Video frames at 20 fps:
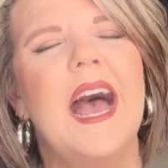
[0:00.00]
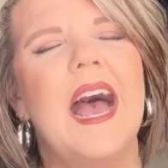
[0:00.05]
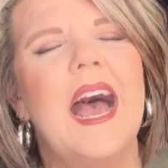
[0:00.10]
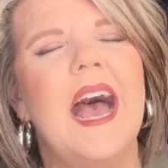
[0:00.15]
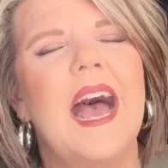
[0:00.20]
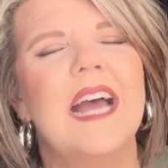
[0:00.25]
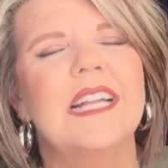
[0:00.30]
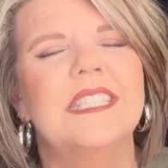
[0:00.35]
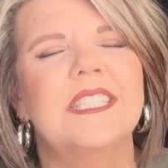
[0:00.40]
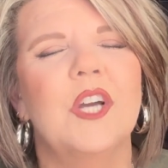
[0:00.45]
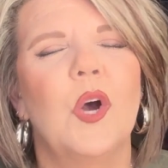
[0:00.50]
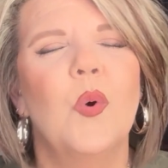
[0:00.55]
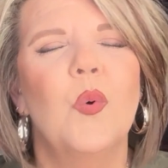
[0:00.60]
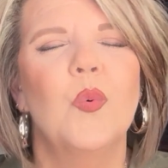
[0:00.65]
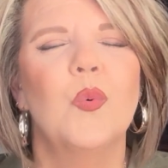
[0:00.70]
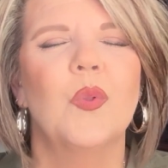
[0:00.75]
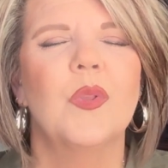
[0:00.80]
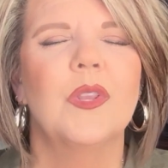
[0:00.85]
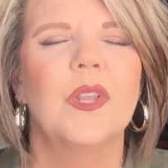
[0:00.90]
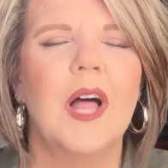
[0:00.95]
I
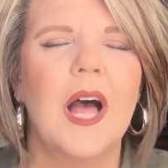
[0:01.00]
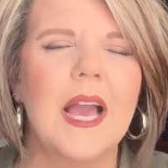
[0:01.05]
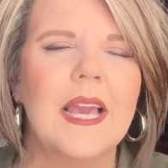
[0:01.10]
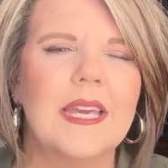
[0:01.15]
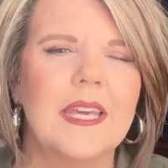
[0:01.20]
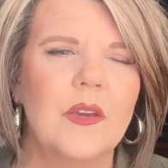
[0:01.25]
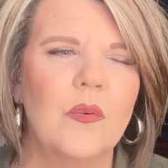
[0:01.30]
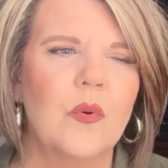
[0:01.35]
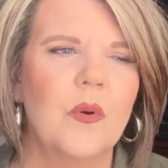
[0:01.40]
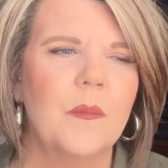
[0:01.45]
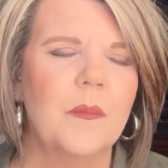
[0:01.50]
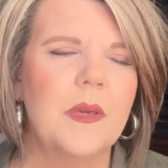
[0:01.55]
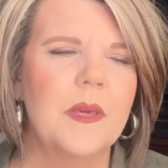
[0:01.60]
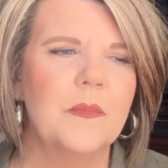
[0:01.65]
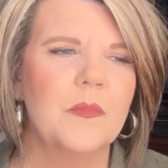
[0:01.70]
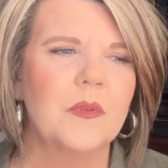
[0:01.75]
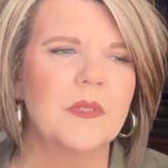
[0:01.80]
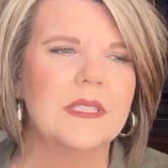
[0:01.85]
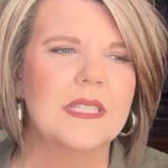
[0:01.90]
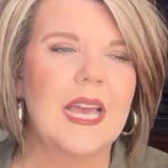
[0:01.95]
don't like it when
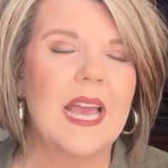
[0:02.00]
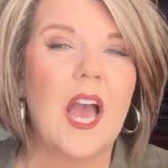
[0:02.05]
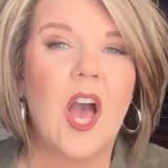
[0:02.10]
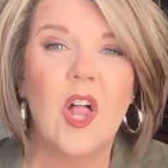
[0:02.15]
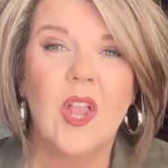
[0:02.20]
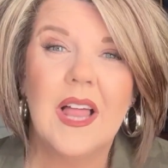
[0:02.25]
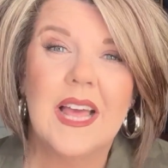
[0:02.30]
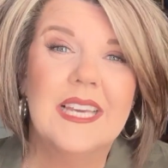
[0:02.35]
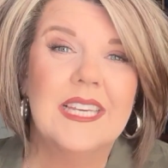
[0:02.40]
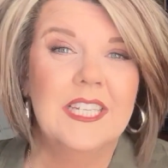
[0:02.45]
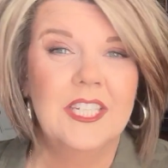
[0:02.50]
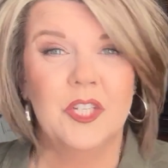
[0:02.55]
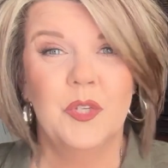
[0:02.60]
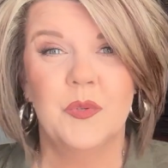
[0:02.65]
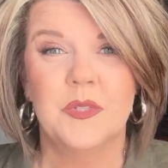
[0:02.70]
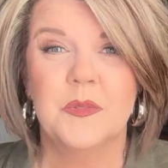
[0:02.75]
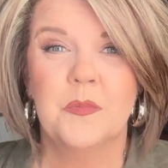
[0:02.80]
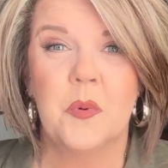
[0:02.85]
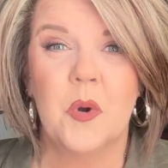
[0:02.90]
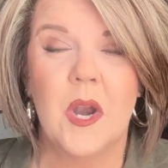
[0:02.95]
people say all I can do
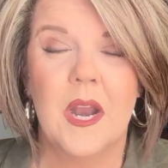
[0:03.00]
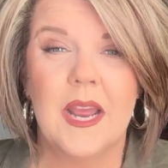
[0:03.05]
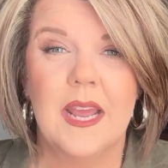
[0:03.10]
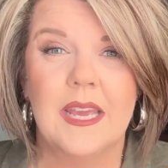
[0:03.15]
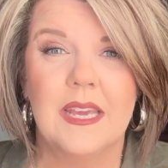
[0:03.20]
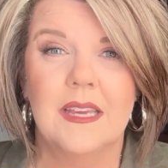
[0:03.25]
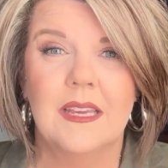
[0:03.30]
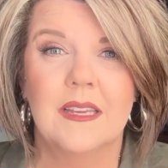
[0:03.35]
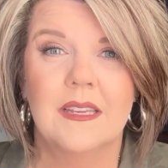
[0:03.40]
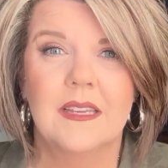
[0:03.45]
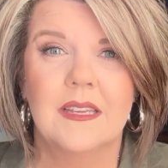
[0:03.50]
is pray.